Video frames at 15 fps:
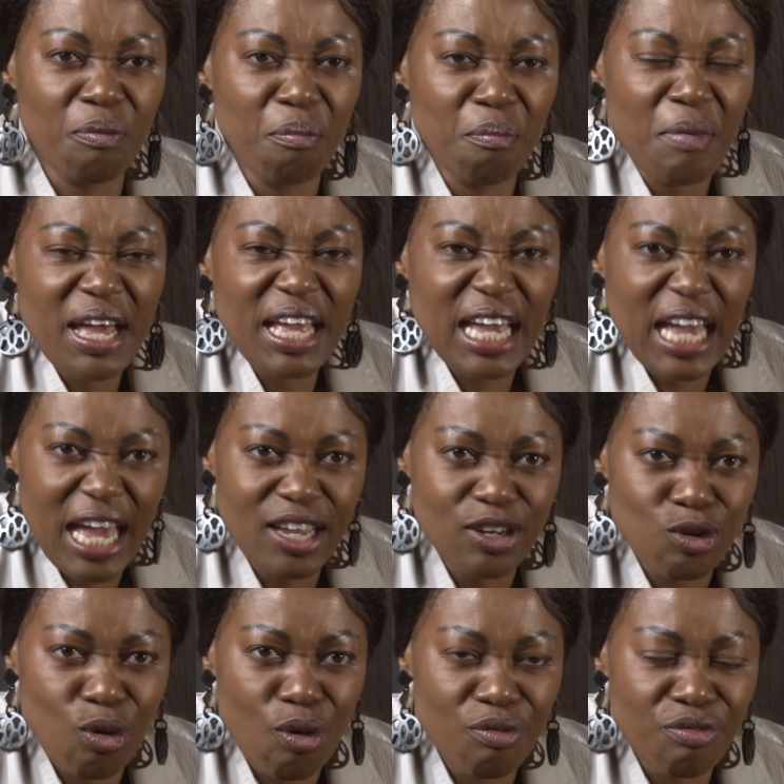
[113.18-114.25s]
my
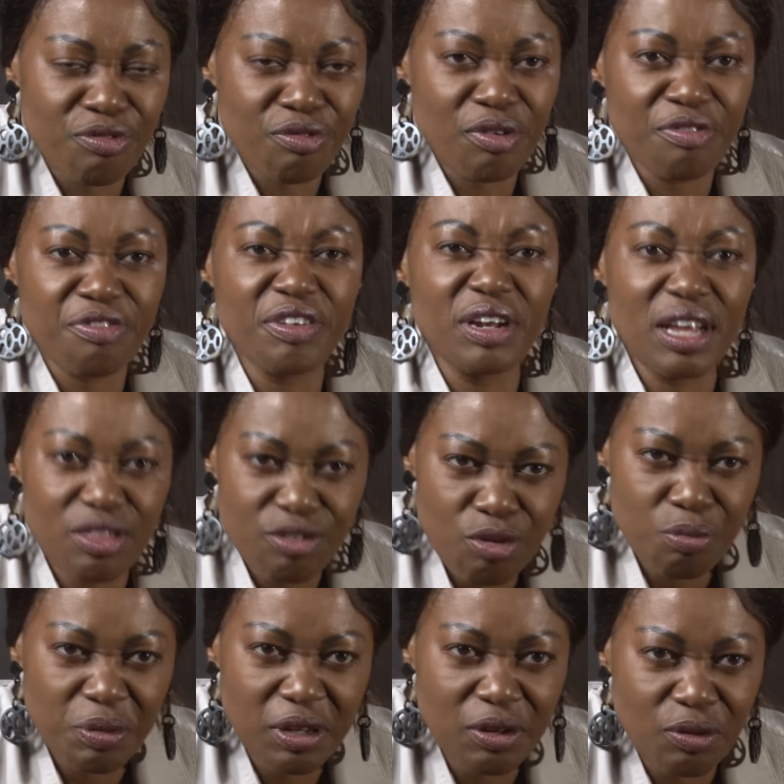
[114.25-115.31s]
kind of
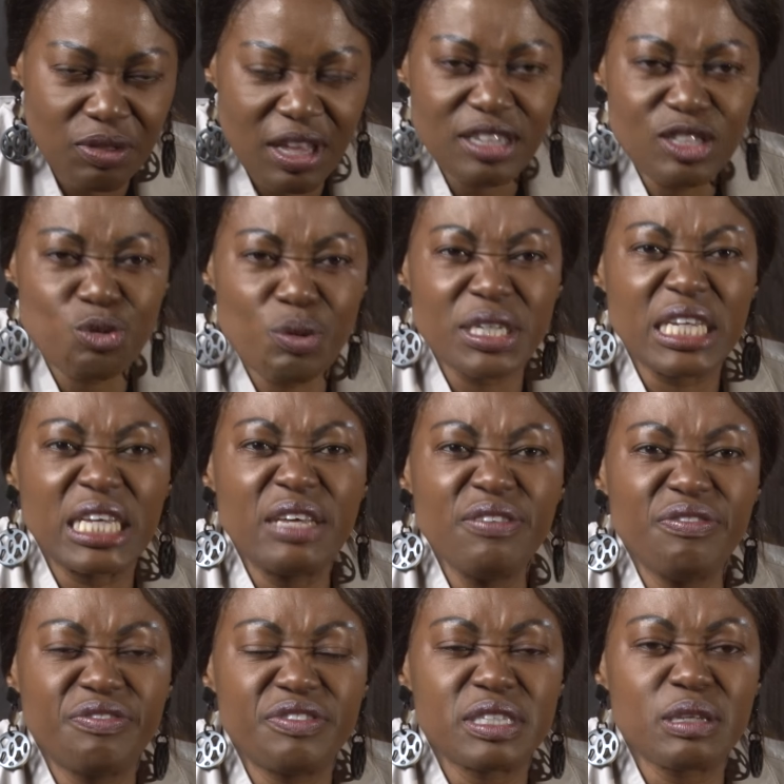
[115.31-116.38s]
philanthropy, that's what
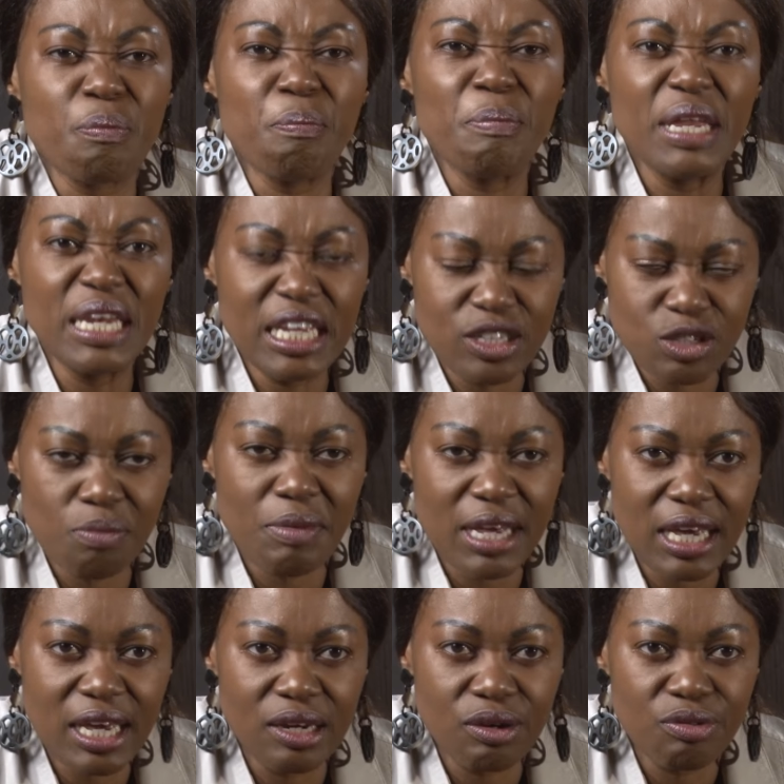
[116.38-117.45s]
gives meaning to my
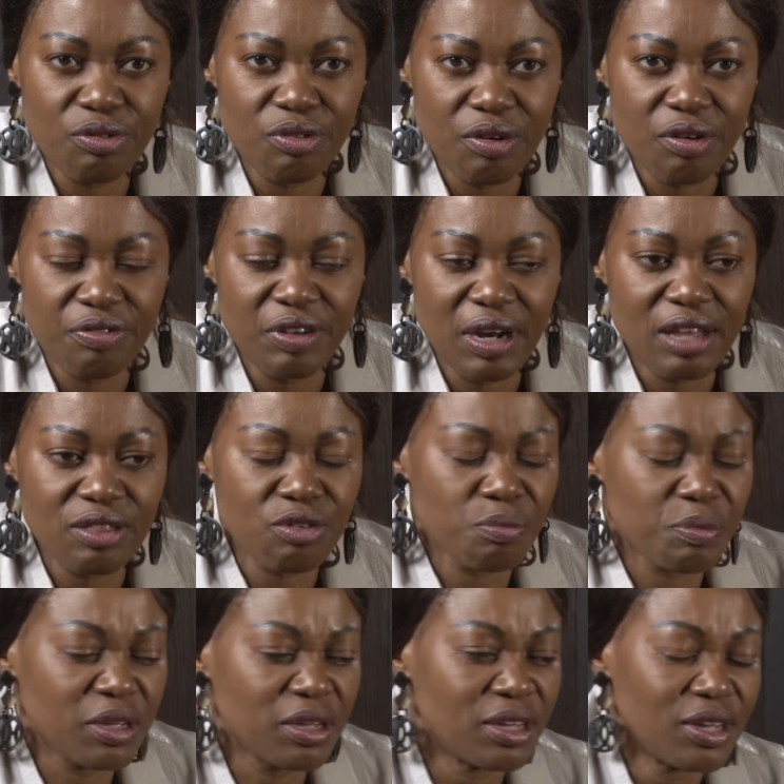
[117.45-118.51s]
kind of
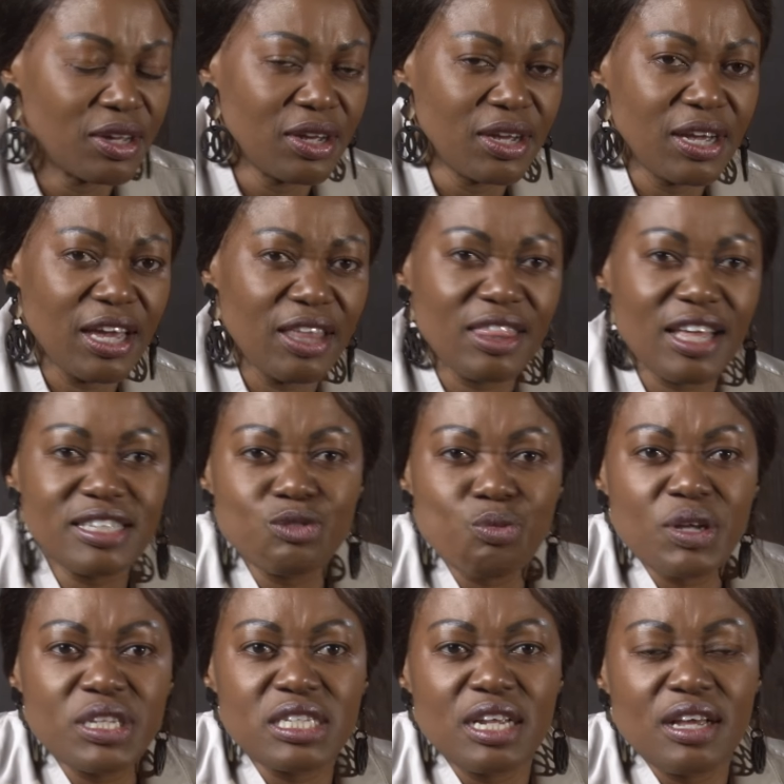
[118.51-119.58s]
philanthropy. And that's
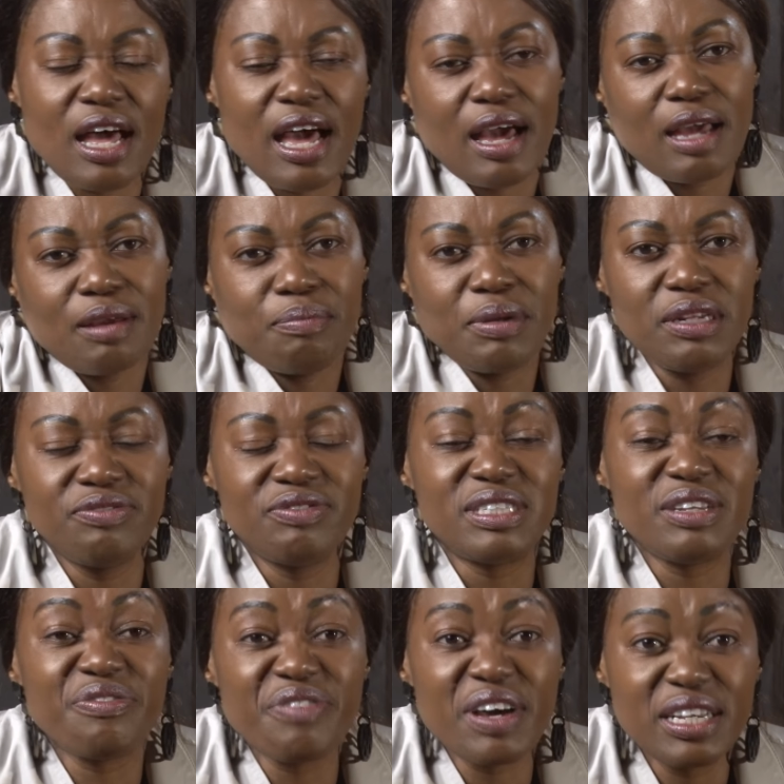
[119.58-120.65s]
what I believe
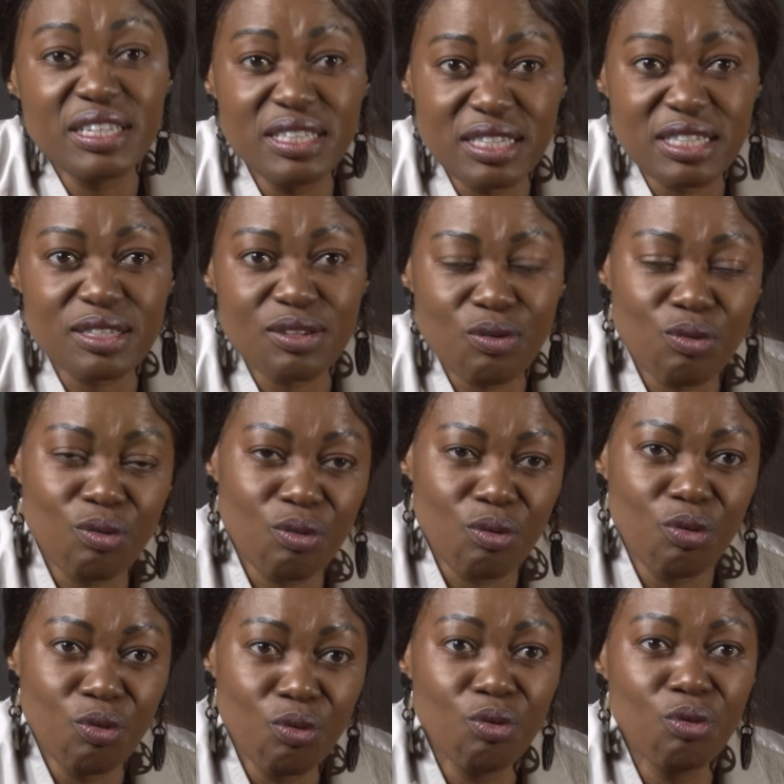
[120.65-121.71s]
defines
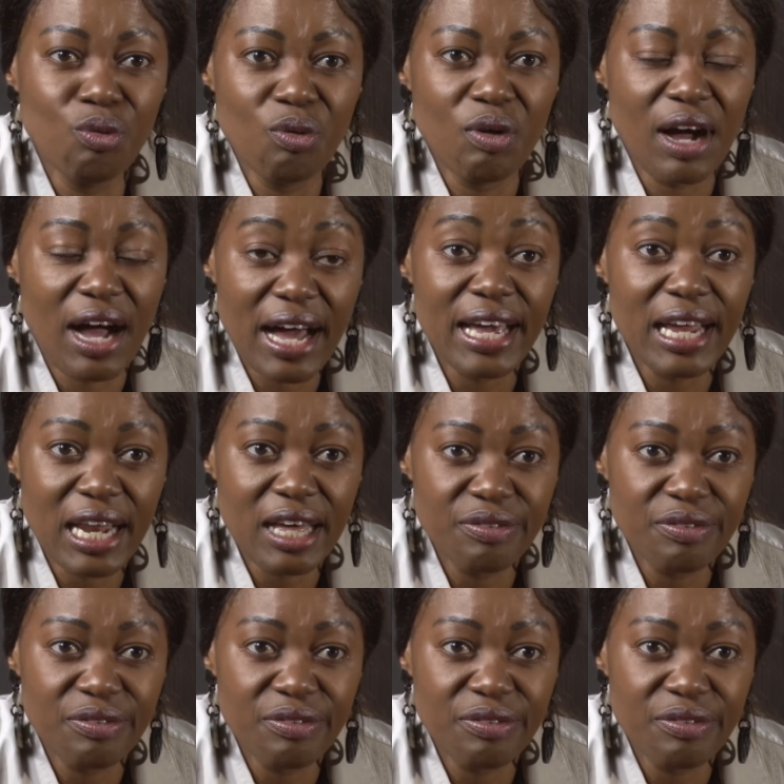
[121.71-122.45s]
who Higher